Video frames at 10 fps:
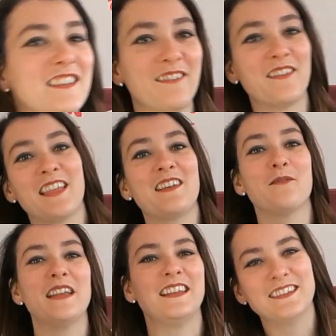so we were then a
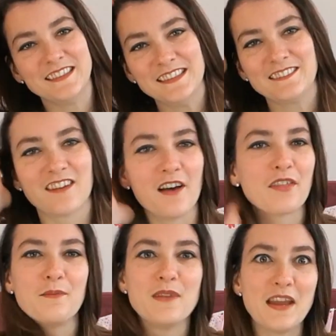we rather
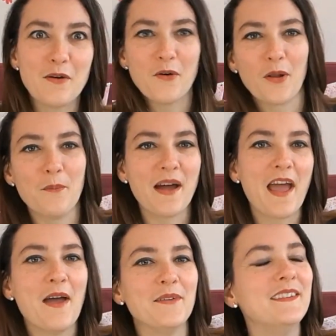than me all on my
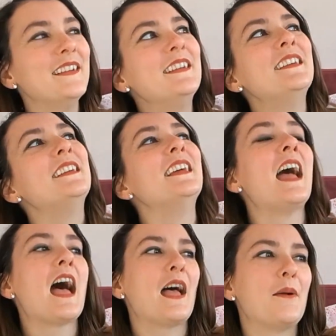own.
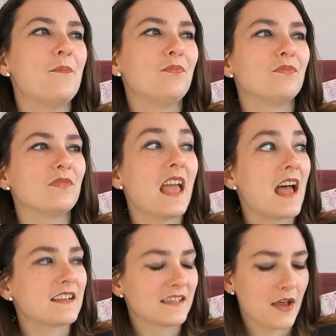
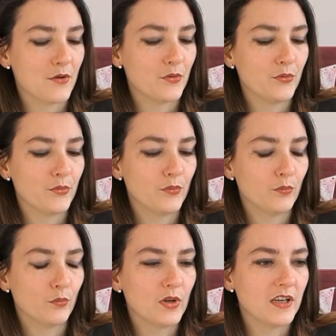Yeah, so
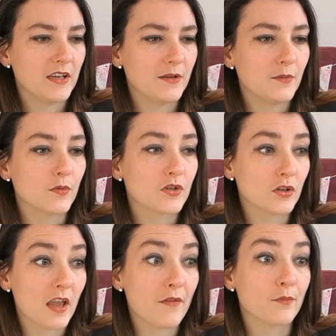we
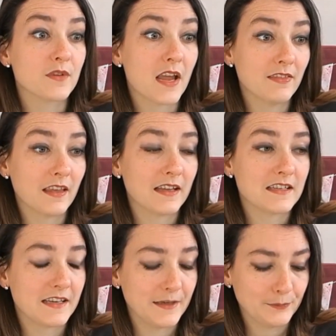stood there from
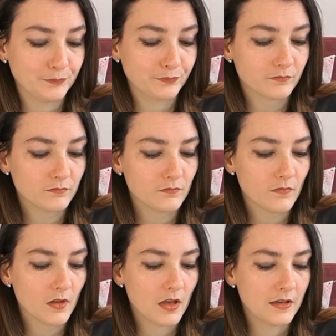10:30
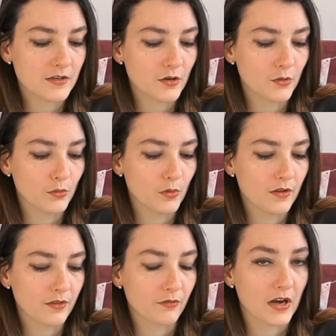until
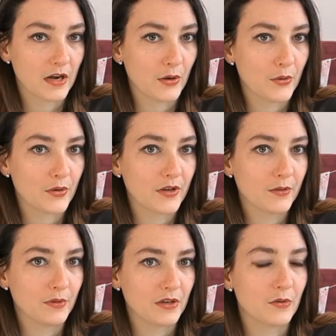3 o'clock.
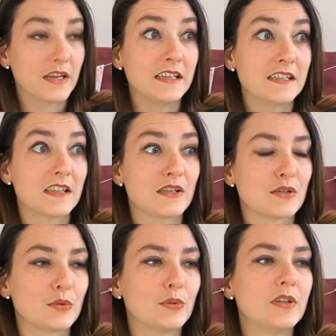We got into the
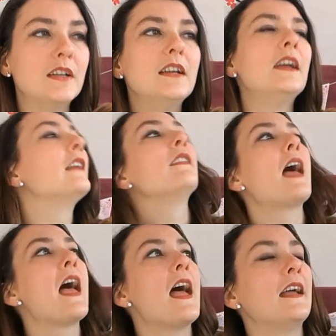store.
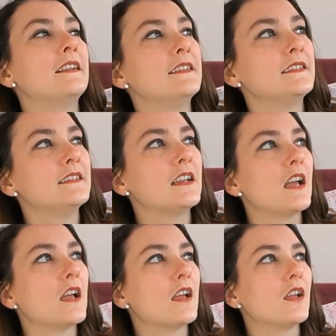Then
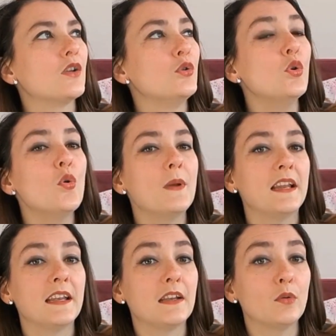
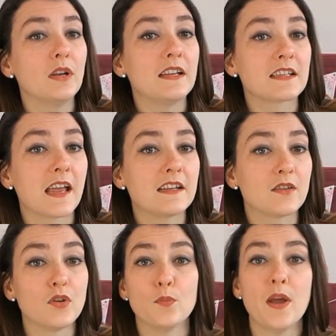normally all it is a case
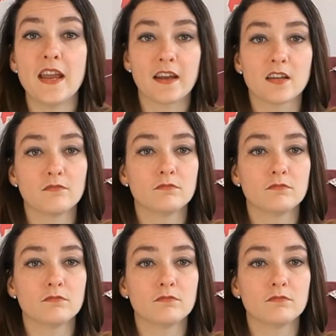of you pick,